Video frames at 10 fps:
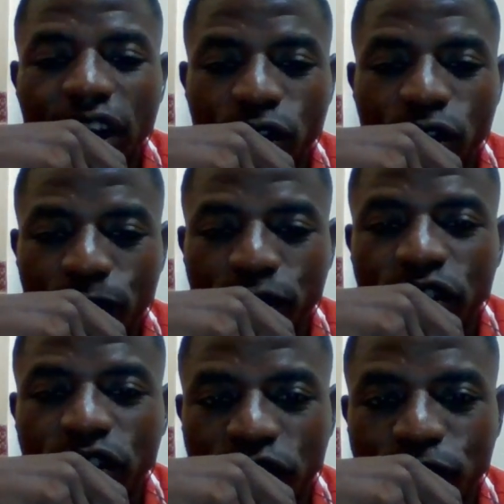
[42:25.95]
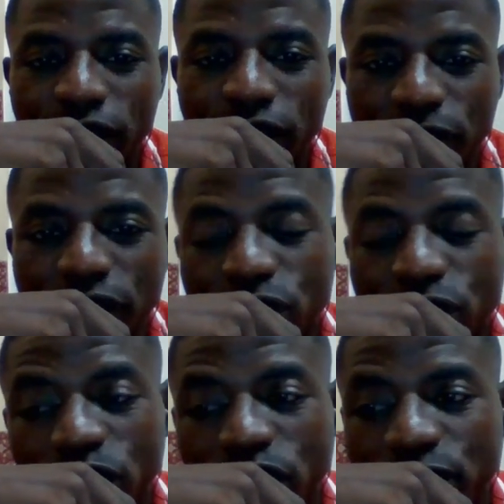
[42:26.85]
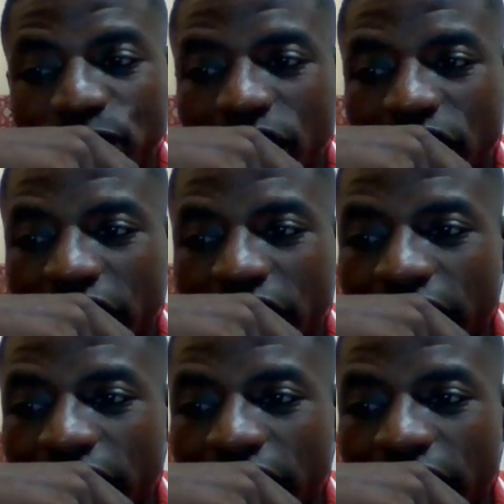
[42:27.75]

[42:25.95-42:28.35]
got opportunity to participate. So it was very clear.